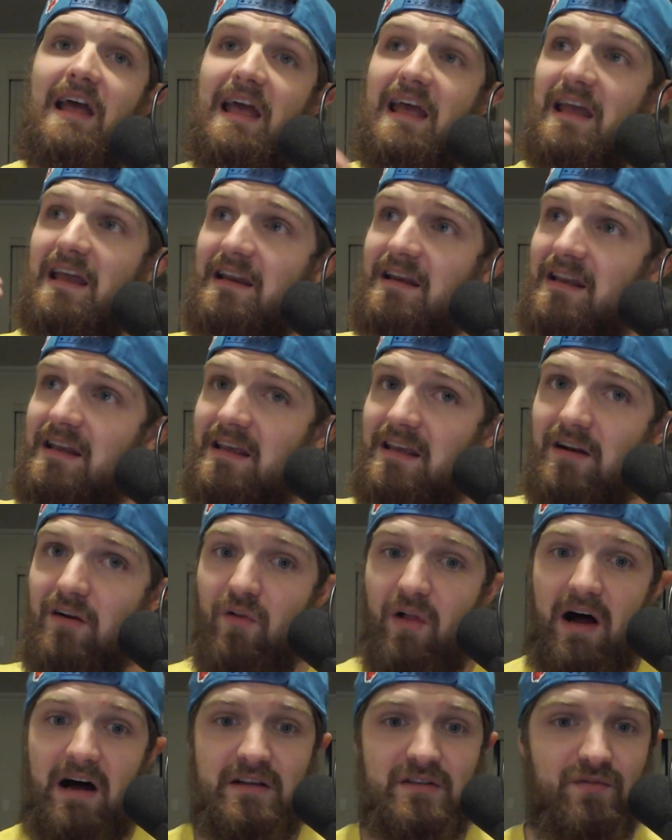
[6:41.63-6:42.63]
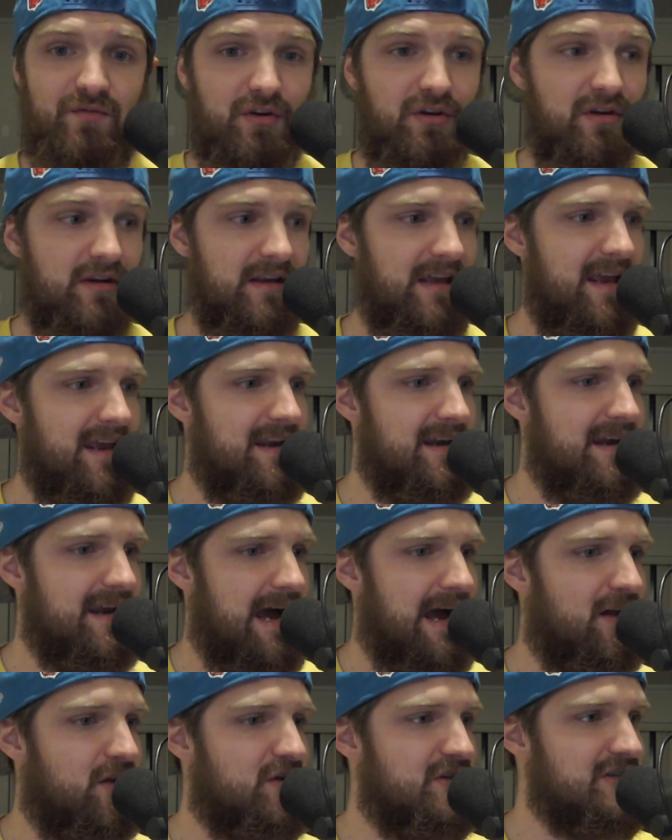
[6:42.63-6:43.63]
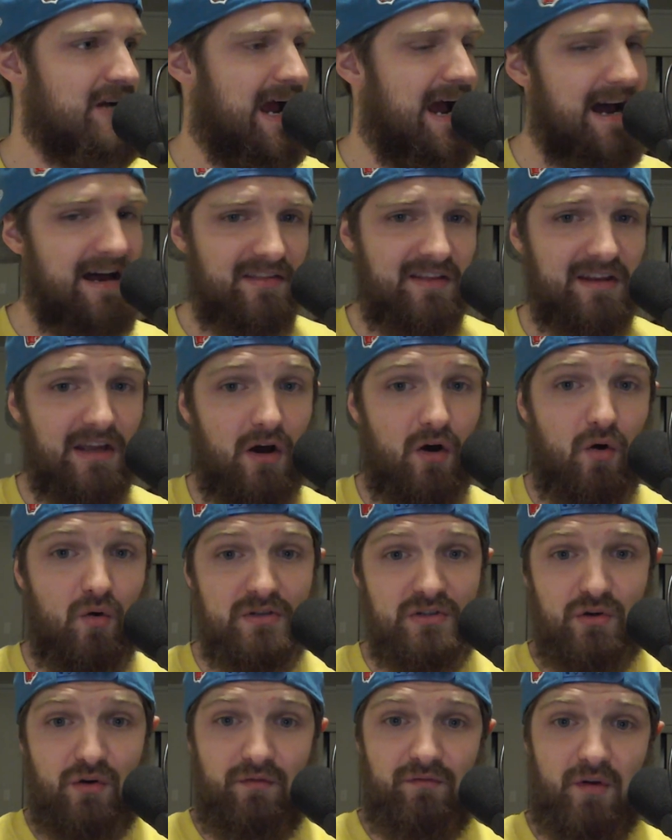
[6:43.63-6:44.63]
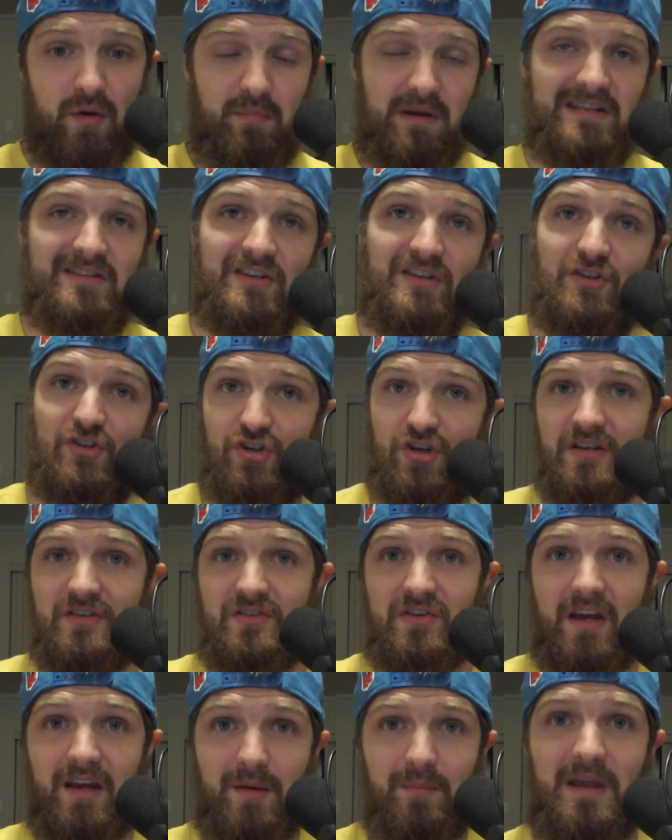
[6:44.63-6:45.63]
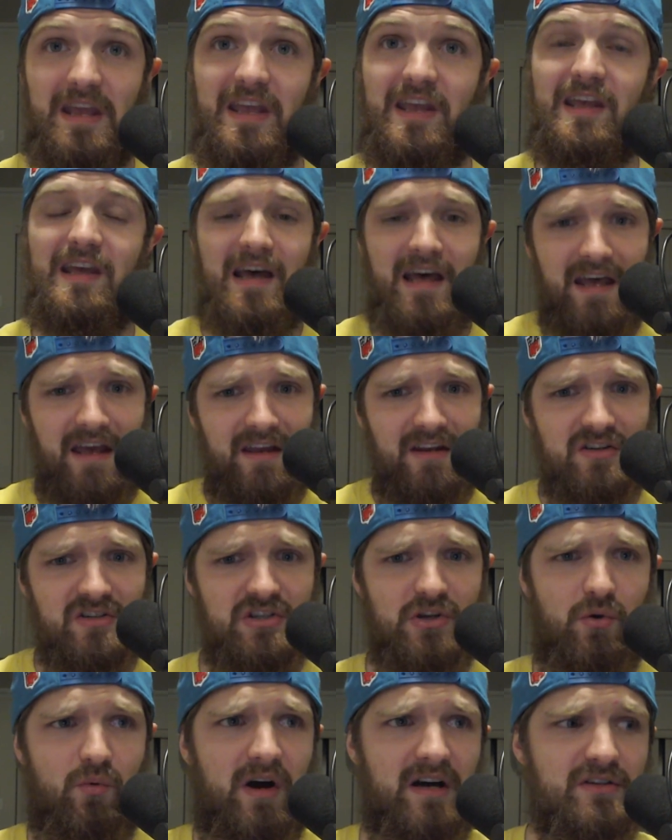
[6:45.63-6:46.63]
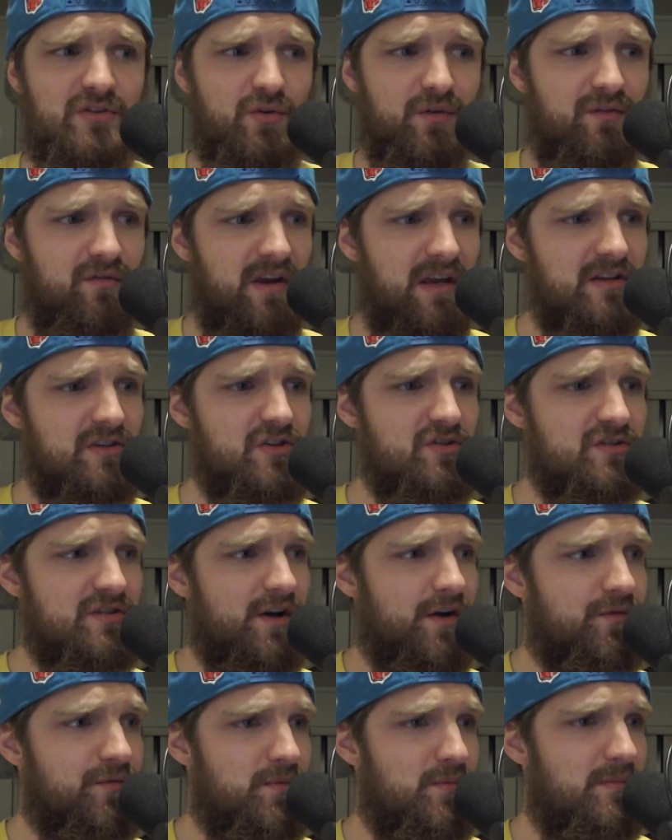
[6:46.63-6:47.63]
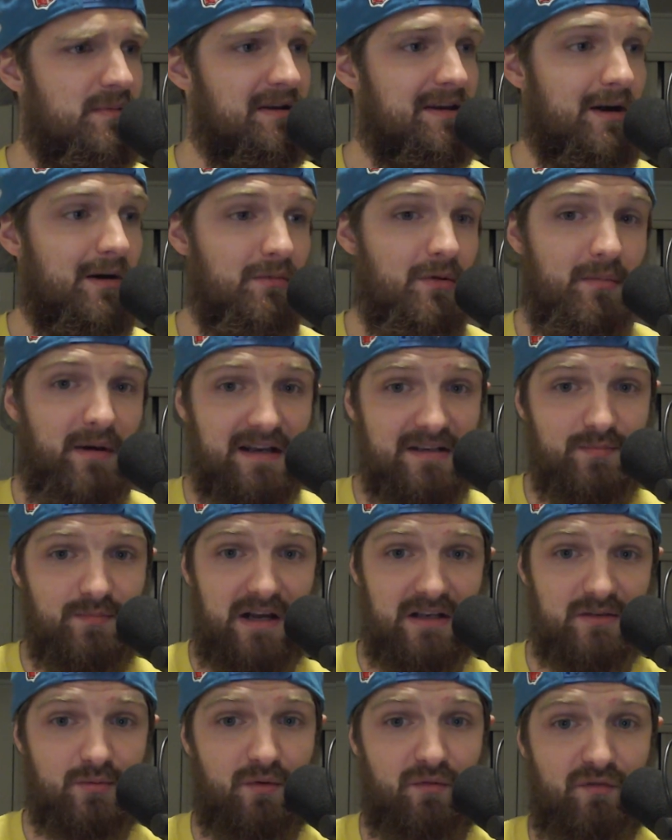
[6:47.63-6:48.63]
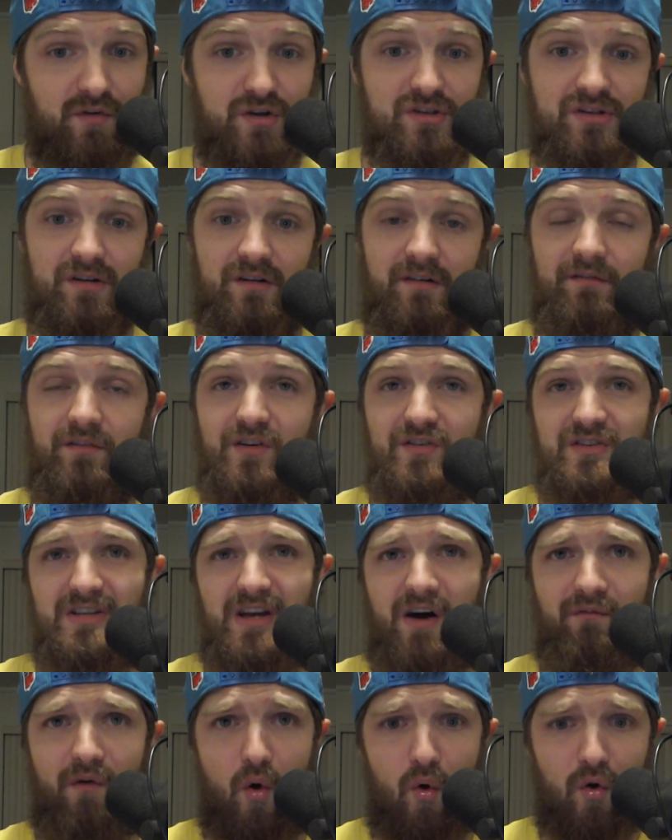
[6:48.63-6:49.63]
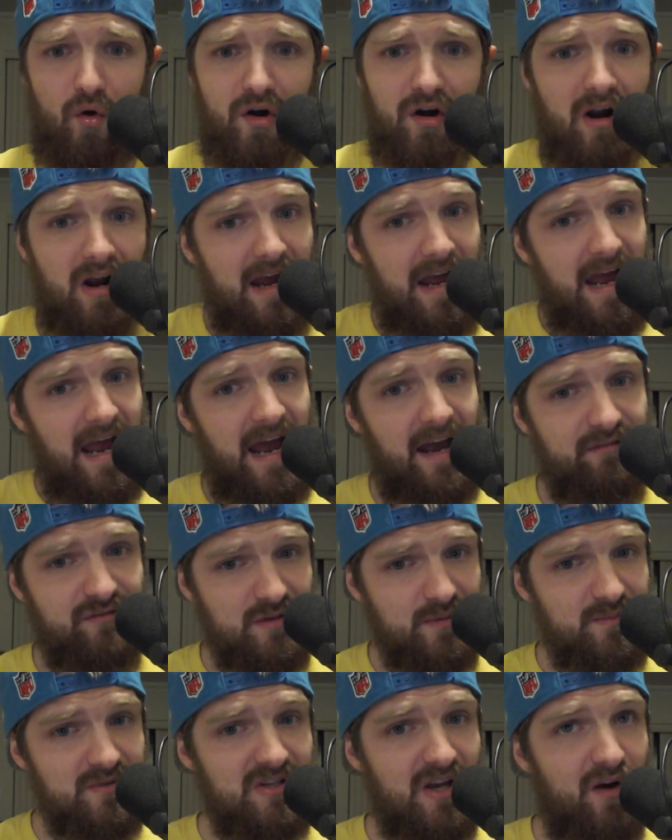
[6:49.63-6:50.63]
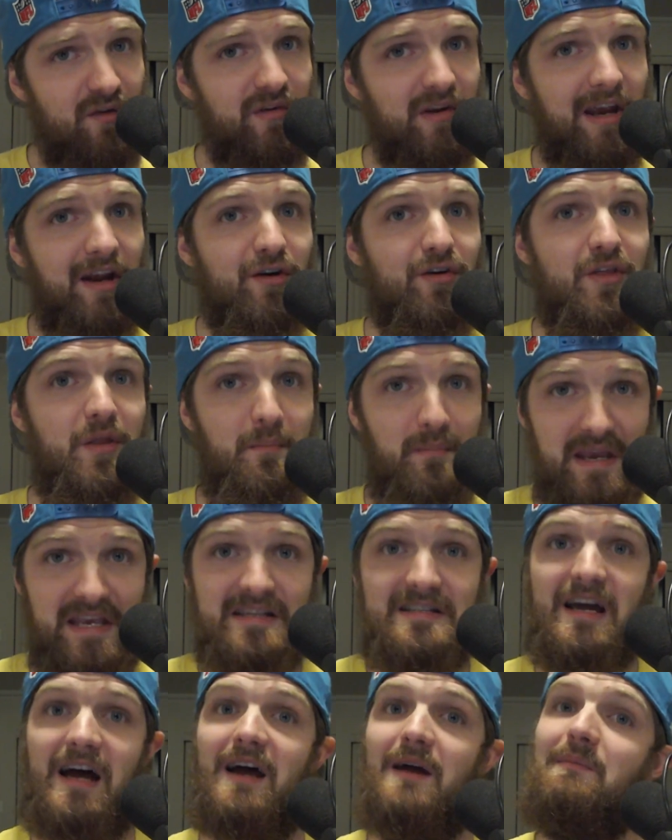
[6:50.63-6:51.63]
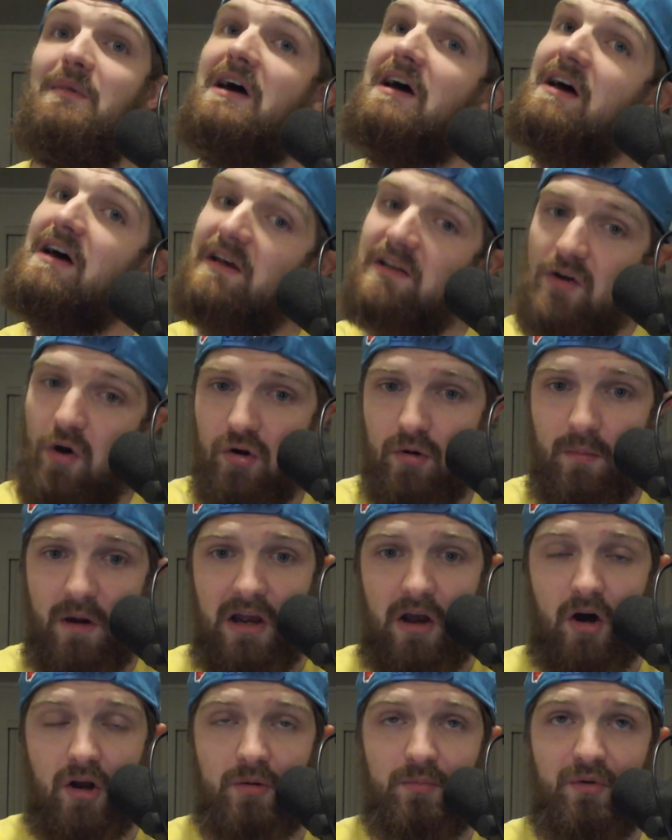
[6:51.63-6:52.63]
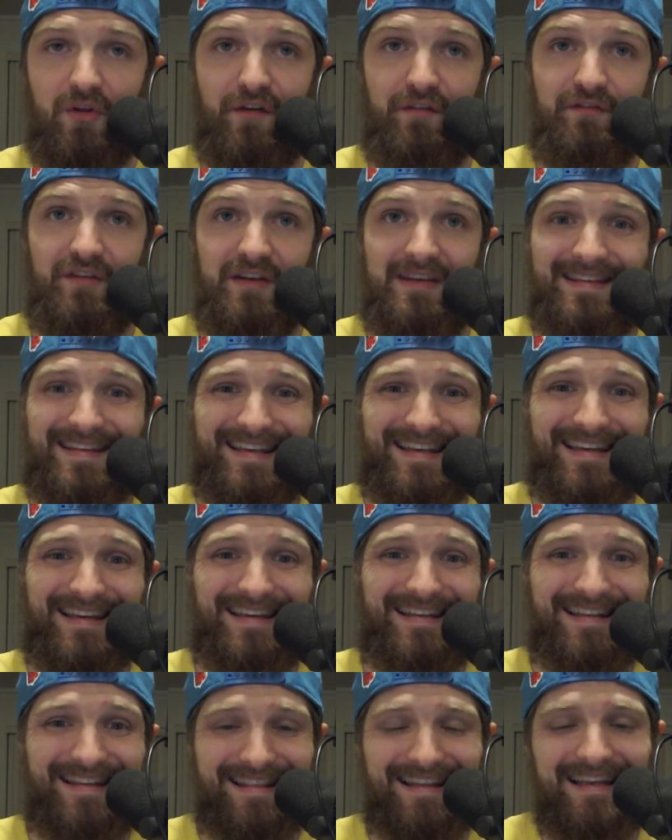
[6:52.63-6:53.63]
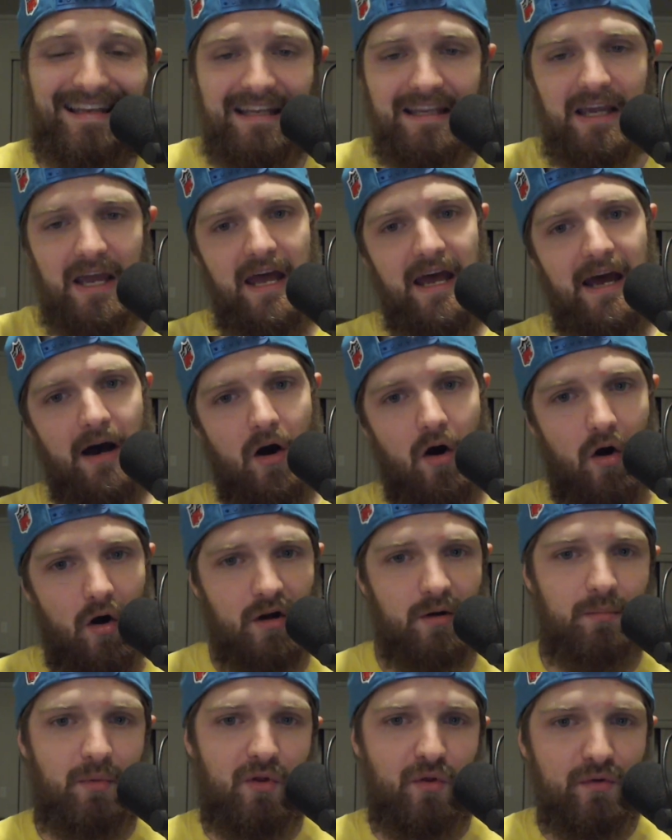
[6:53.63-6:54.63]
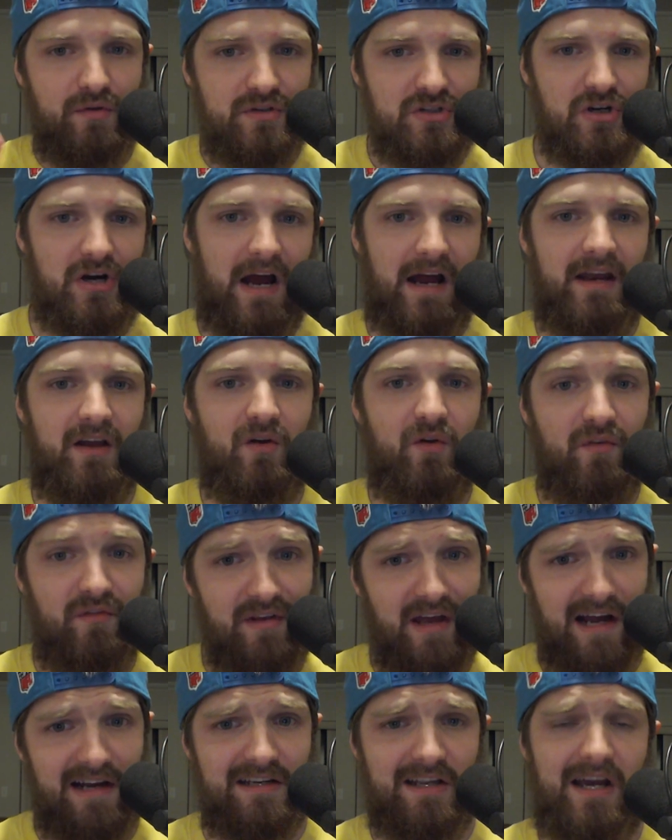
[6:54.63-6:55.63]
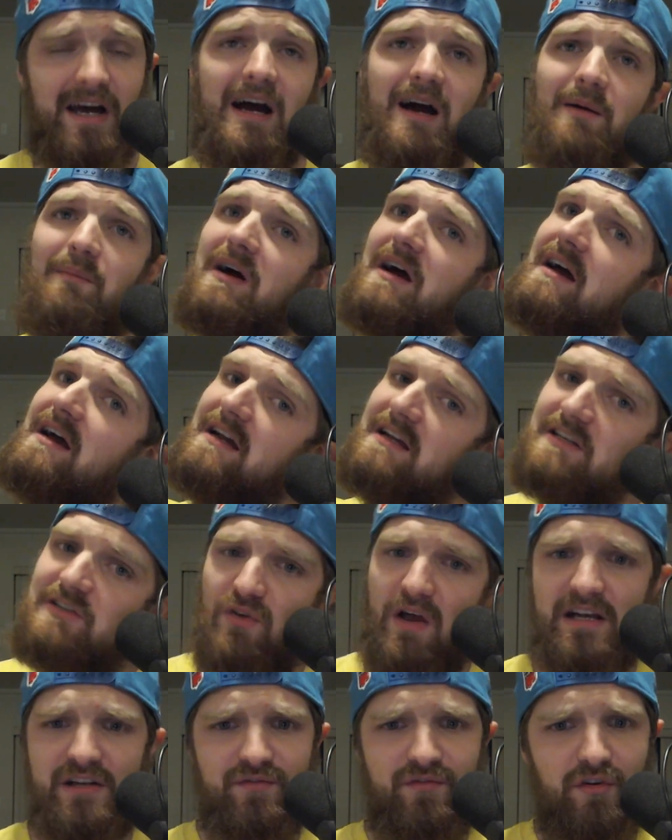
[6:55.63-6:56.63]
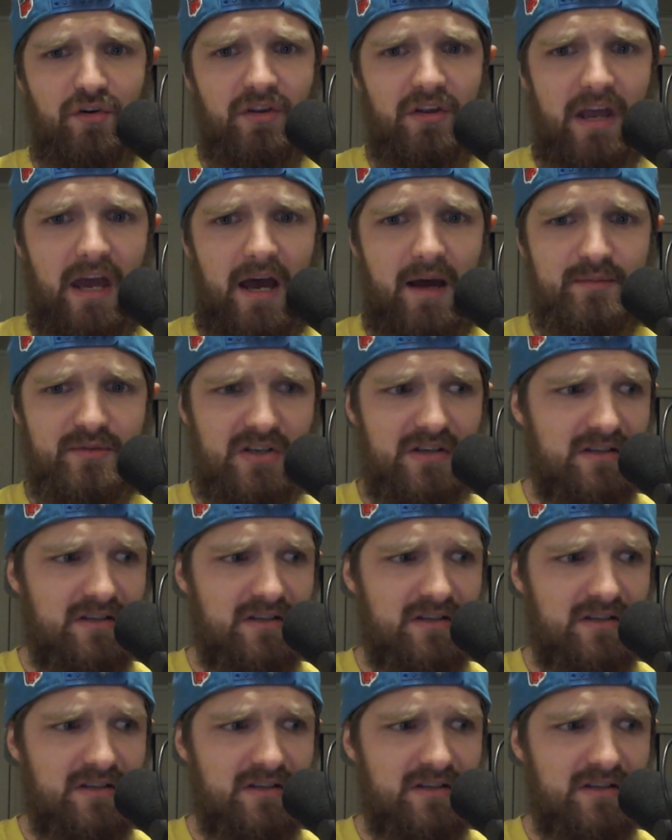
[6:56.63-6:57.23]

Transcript: and it allows for you to gain knowledge on the go. So if you're busy just like me and you still want to advance yourself and become the best possible version of yourself, or have some self-care in the meantime, go to my Audible affiliate link at audibletrial.com/fill-in-the-gaps.